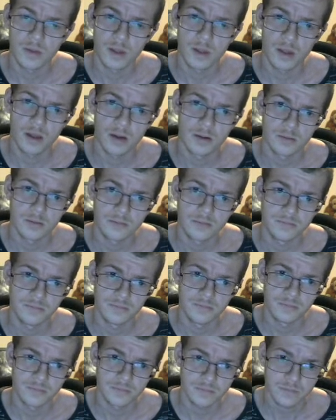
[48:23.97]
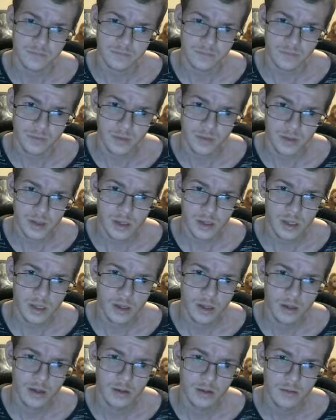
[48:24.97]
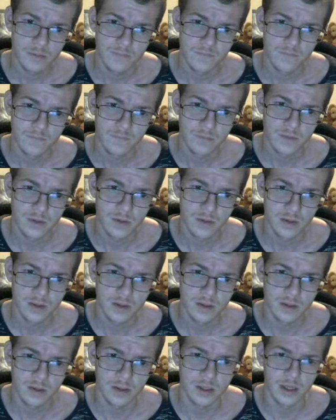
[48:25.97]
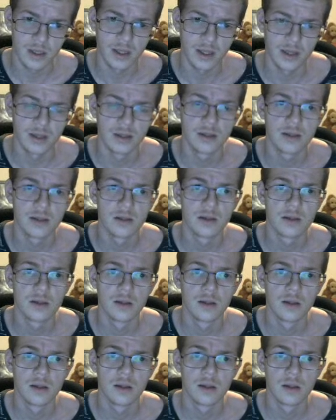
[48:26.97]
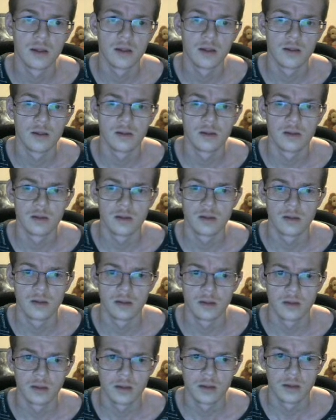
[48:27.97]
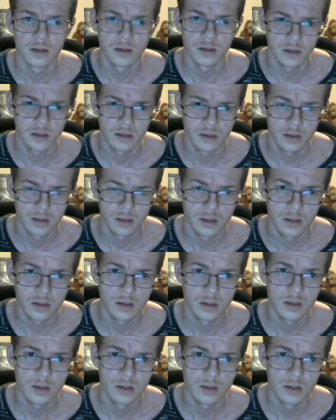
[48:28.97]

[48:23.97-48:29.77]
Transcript: Oh, right. So they could reduce the gap to 5 points, but it's still quite a lot.